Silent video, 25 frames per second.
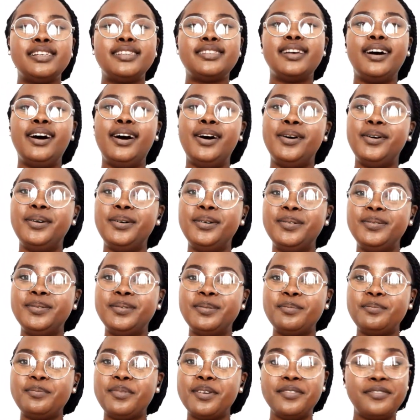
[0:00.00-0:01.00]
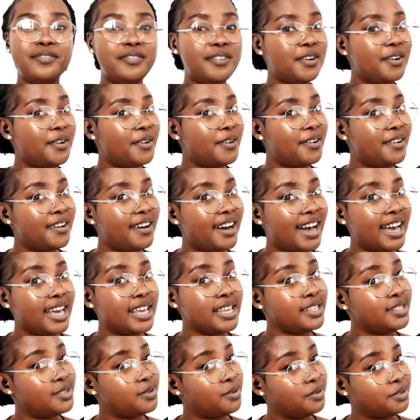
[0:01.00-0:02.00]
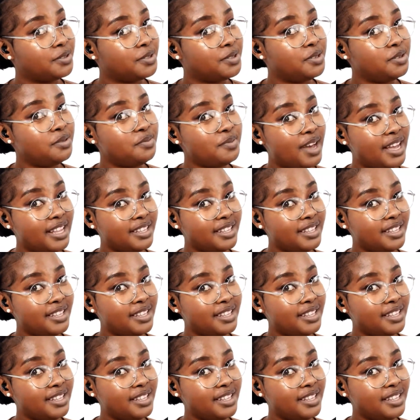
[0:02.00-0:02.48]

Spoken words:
So before I talk too